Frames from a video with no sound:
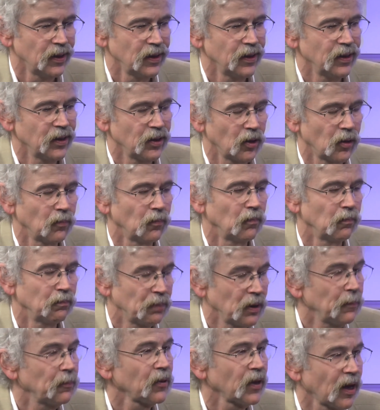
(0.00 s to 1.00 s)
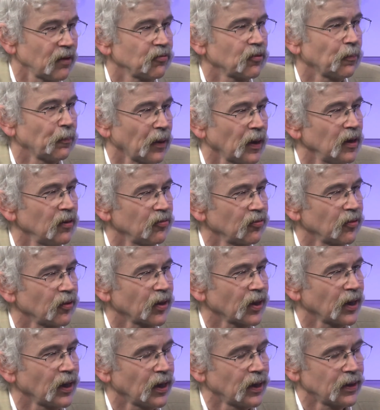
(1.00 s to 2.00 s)
you know, people have to pay for
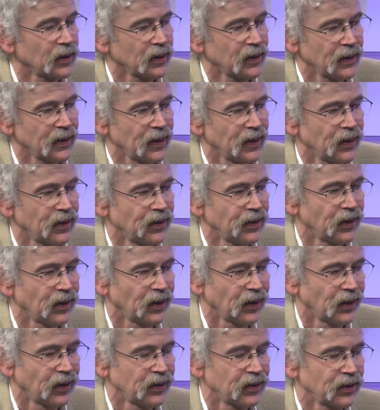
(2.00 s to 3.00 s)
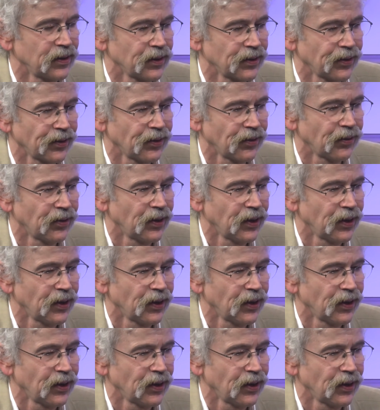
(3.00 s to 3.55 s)
that. And, you know,